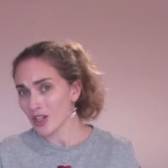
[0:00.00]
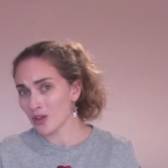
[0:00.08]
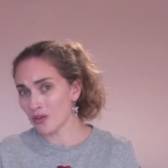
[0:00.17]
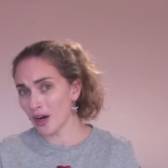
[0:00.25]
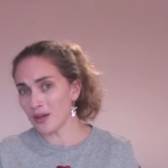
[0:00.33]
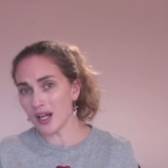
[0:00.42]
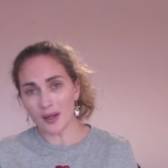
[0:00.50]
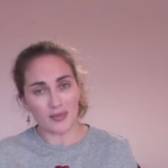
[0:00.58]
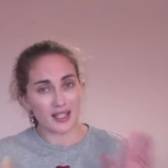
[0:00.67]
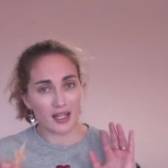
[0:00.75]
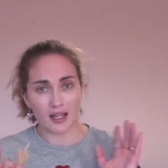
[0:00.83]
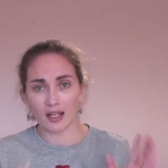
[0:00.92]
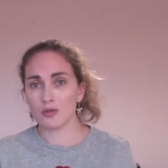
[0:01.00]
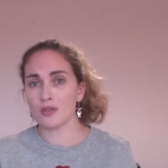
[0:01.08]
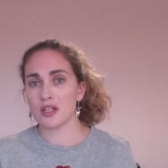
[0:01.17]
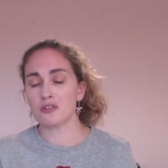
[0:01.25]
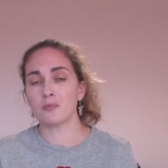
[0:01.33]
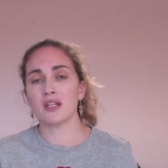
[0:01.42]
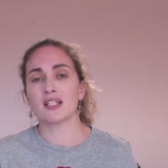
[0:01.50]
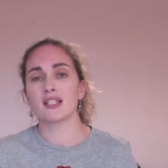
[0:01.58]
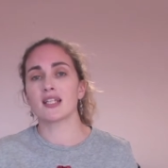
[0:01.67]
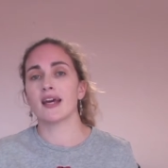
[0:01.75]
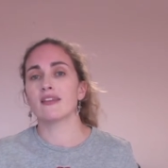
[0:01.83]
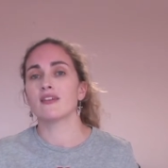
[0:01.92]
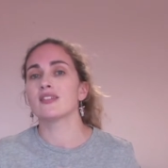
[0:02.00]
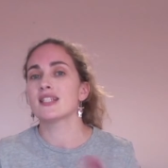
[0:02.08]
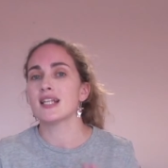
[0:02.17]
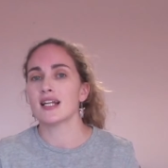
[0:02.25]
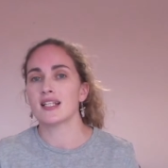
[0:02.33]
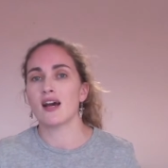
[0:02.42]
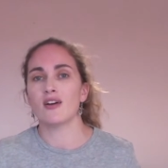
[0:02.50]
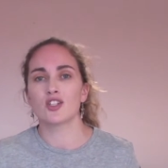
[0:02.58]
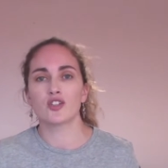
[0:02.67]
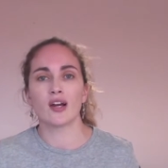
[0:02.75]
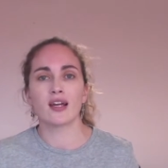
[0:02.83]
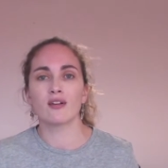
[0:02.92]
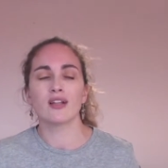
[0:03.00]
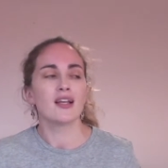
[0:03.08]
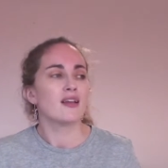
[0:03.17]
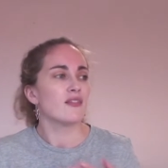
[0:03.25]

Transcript: grown-ups, collect all those bits together and set out a trail.